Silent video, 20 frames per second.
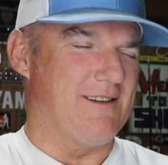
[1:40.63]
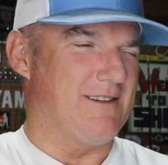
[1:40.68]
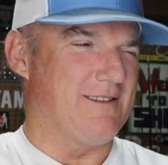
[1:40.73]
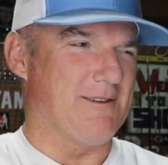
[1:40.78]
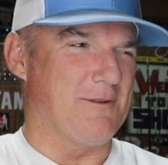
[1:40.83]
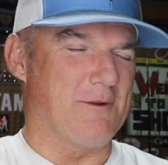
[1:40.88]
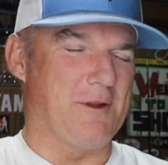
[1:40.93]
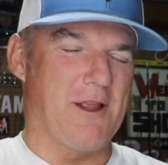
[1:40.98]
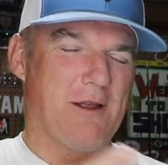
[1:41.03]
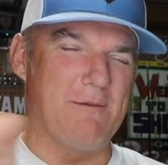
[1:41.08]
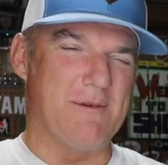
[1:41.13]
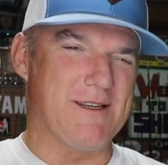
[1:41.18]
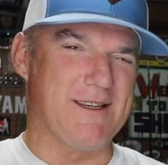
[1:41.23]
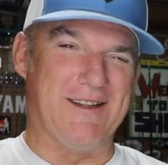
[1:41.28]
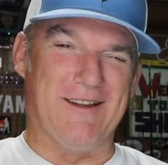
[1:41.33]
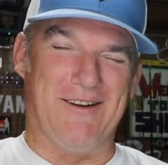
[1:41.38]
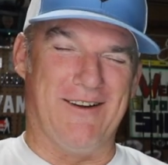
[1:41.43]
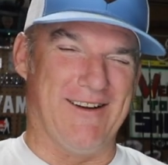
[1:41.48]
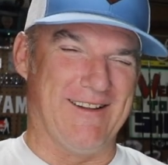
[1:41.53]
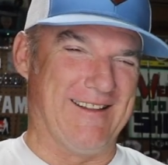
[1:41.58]
Don't get me
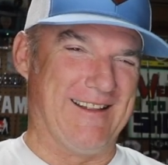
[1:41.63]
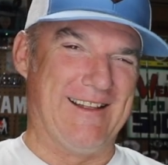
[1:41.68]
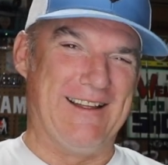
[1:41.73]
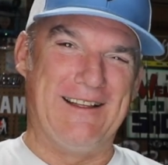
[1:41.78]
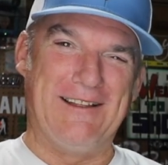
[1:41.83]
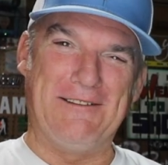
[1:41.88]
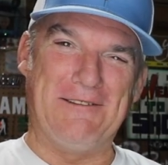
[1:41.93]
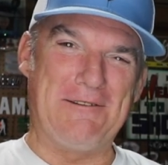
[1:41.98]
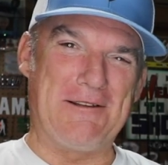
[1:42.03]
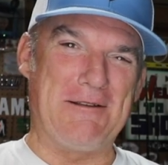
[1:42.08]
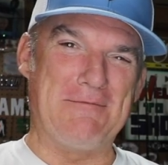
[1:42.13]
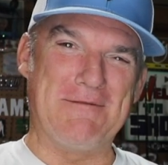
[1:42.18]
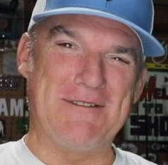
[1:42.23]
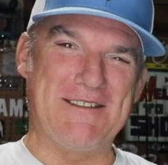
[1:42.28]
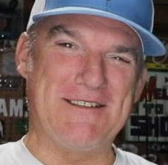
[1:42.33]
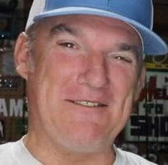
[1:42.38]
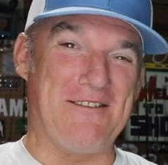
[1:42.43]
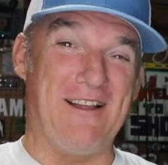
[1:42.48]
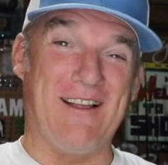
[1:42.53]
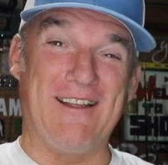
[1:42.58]
started. Don't get me
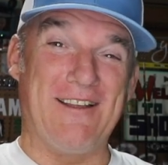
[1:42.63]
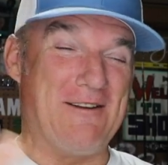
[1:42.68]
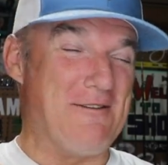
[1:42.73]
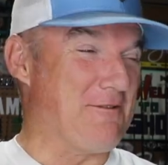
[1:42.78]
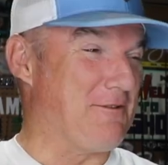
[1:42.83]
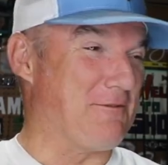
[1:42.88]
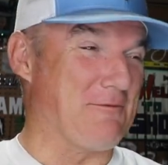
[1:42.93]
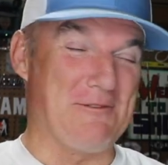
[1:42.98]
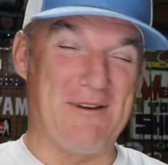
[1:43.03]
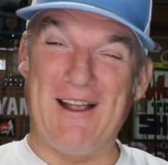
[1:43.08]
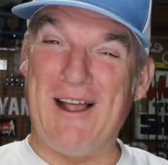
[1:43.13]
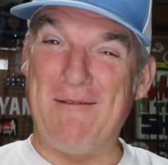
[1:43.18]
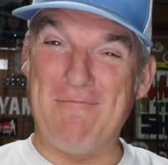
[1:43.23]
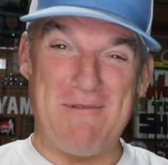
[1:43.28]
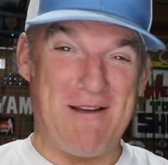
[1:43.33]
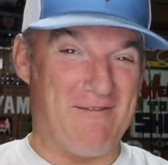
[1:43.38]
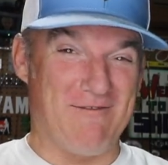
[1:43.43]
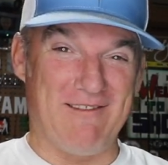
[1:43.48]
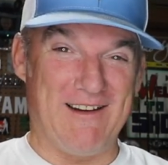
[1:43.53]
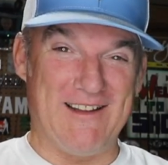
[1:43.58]
started. I can go on the rant. I'm
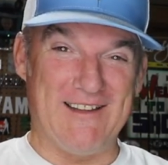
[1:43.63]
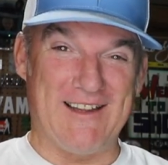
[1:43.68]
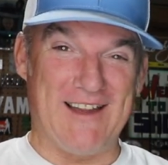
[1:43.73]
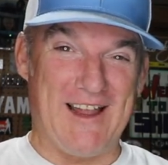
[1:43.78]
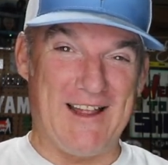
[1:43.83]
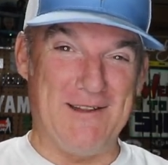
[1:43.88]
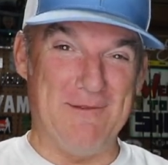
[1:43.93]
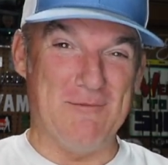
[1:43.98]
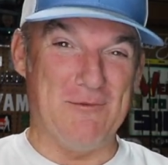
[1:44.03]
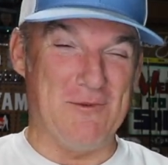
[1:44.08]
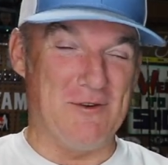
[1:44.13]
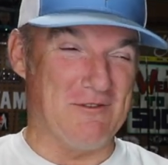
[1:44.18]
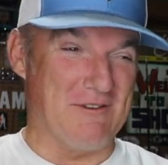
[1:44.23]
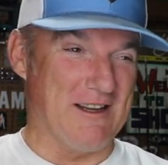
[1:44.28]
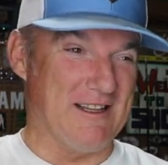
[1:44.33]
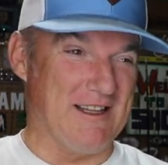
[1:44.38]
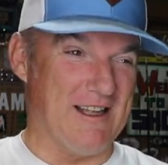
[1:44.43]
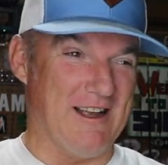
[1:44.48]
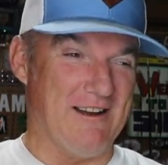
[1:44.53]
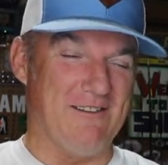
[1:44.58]
not ranting anymore
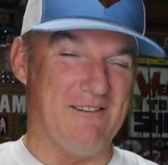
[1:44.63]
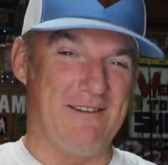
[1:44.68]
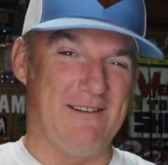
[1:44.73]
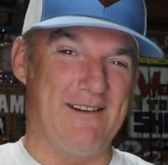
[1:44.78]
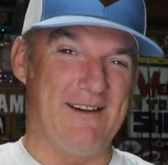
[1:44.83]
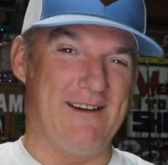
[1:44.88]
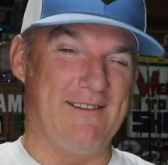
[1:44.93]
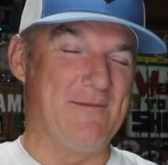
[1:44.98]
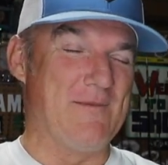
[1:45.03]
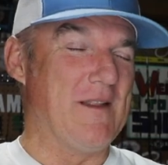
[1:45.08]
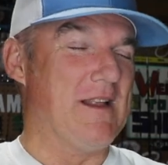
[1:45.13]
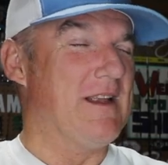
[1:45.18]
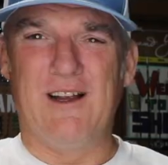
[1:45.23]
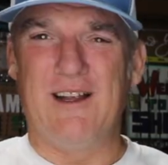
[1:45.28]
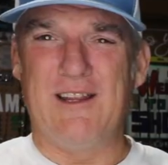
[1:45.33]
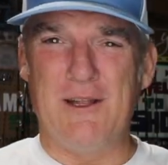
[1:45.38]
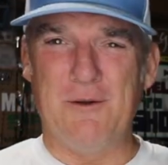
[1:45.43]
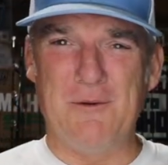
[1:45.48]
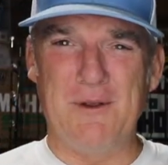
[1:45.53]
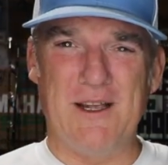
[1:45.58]
right now, all right?
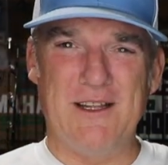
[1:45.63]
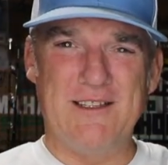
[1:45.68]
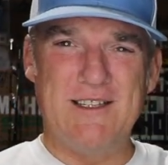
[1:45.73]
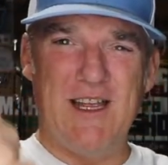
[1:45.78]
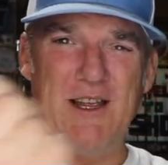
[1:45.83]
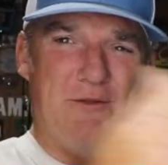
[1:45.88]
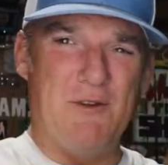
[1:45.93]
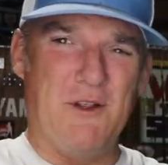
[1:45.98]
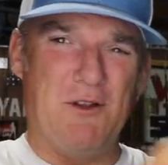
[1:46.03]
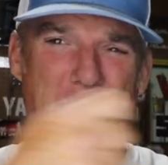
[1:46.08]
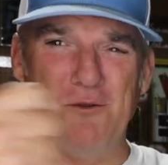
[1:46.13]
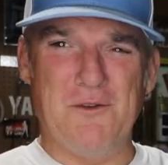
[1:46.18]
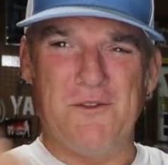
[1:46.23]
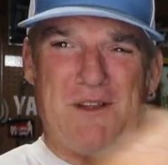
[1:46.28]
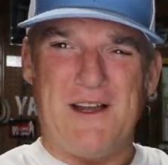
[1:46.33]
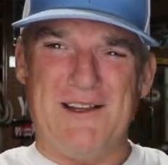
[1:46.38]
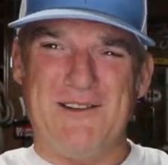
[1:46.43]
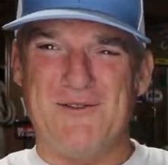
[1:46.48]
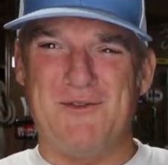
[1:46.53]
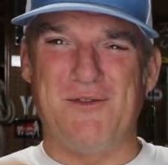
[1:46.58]
And then we got Davey, North
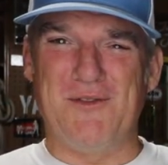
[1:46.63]
Island